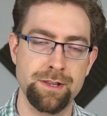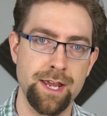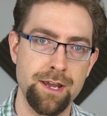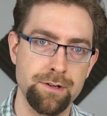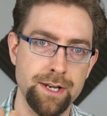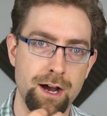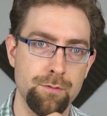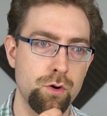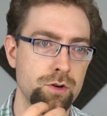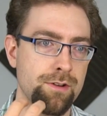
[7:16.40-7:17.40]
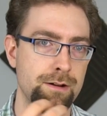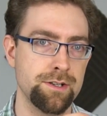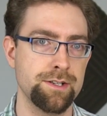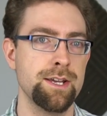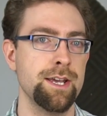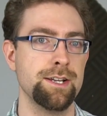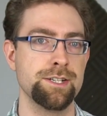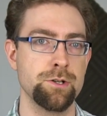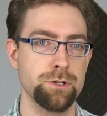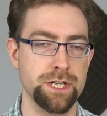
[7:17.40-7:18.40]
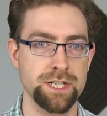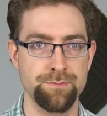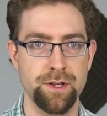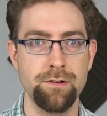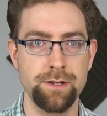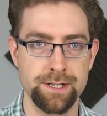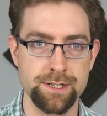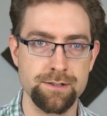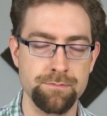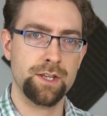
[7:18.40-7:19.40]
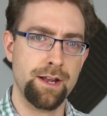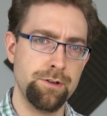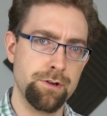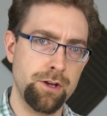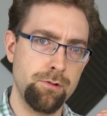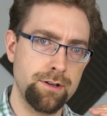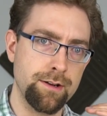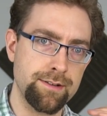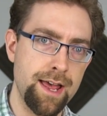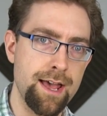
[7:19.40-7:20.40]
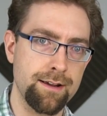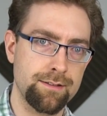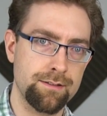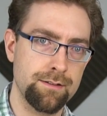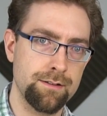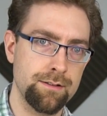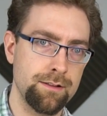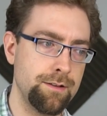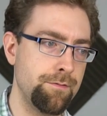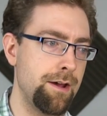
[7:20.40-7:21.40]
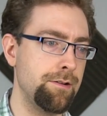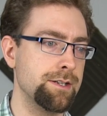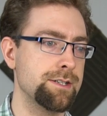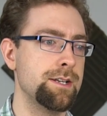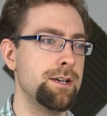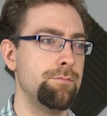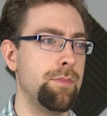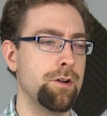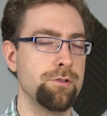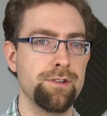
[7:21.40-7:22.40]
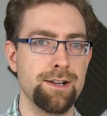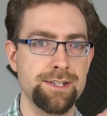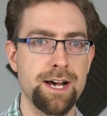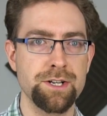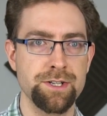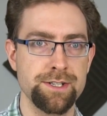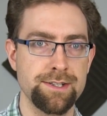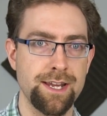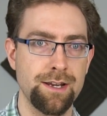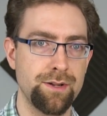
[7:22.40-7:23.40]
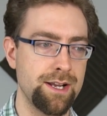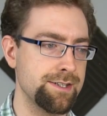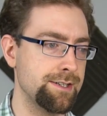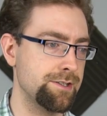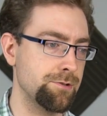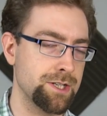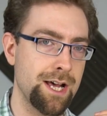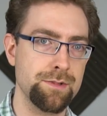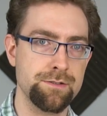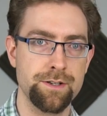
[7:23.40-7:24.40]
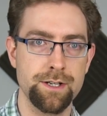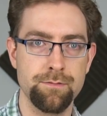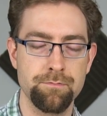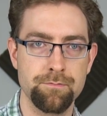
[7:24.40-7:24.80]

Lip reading: to the here and now more grounded in a social experience? Can you acutely detect the various microtransactions that take place in a social atmosphere?